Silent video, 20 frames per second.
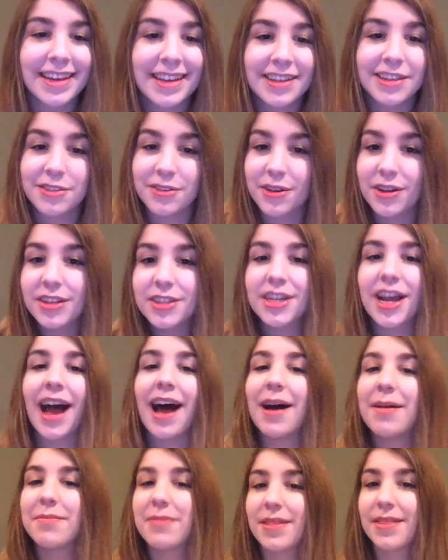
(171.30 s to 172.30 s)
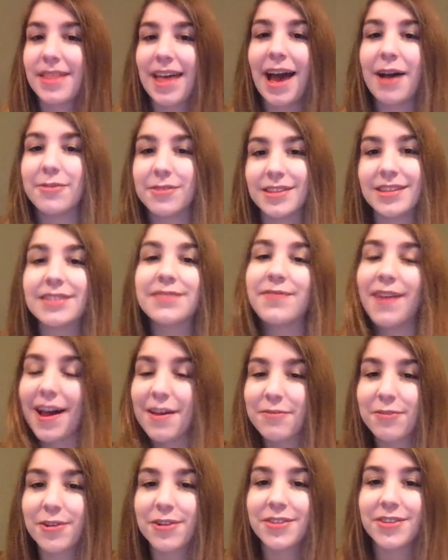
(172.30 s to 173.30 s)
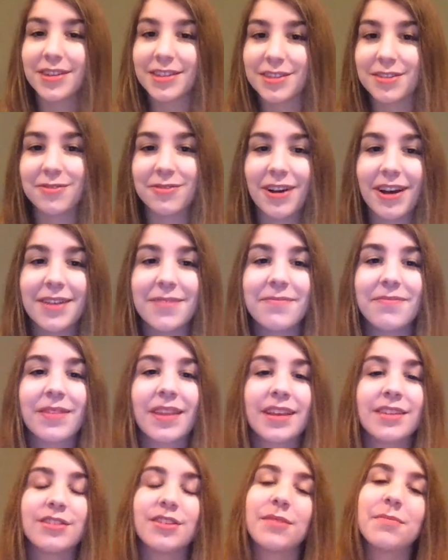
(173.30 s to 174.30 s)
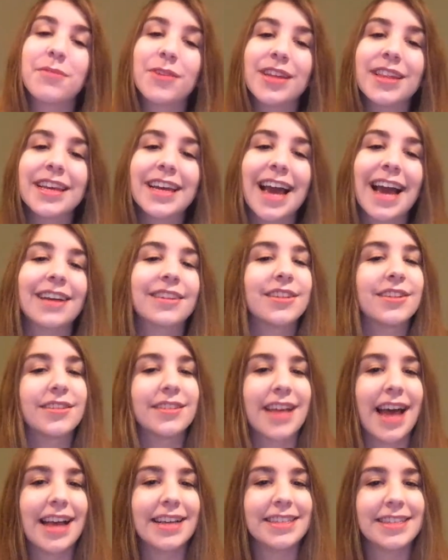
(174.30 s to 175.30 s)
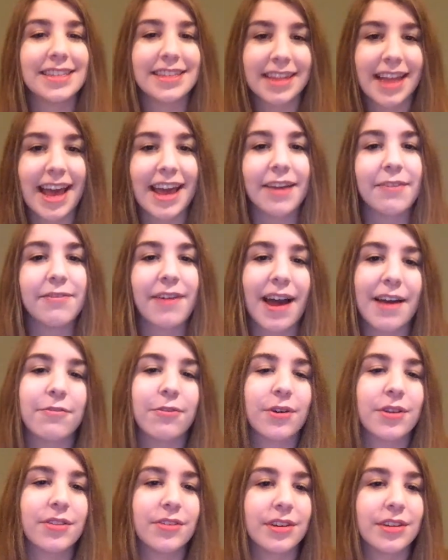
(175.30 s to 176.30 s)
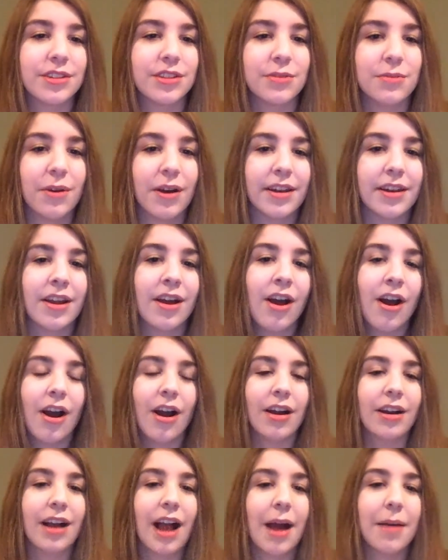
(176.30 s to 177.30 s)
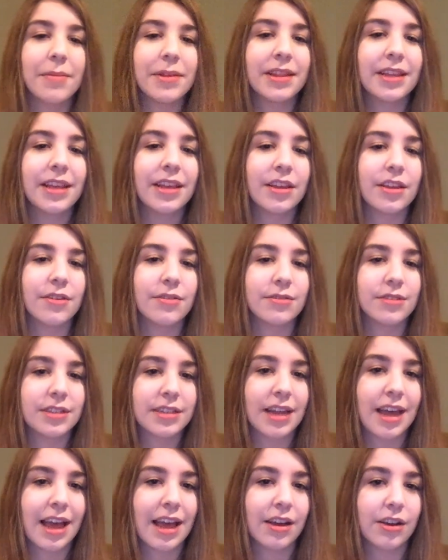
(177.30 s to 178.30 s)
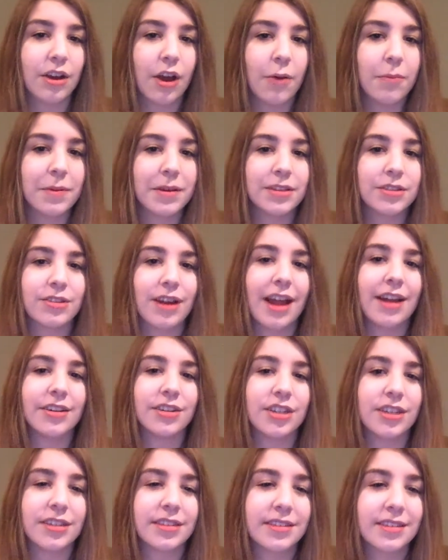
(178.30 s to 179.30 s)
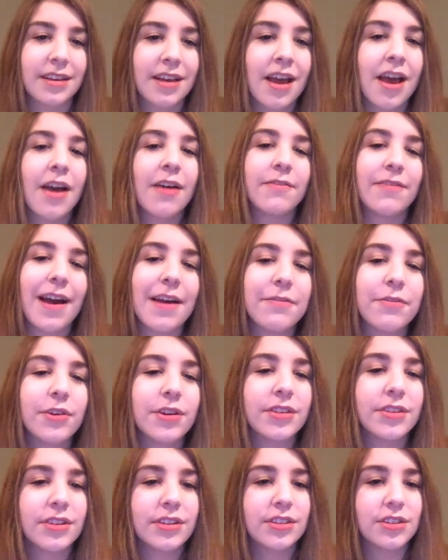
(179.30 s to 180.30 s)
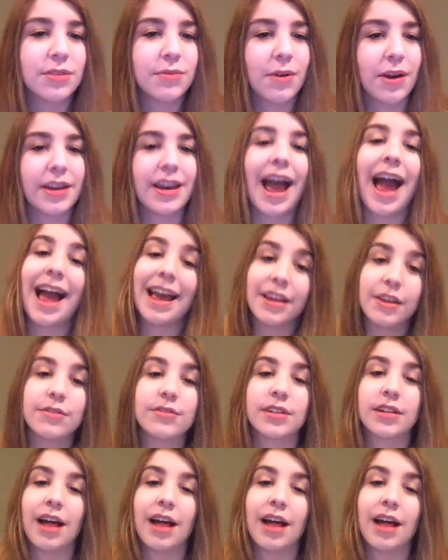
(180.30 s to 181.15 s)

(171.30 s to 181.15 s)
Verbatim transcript: So good job. That was 54321. So breathing exercises like 54321 are commonly used coping strategies. Five, four, three, two, one, I use a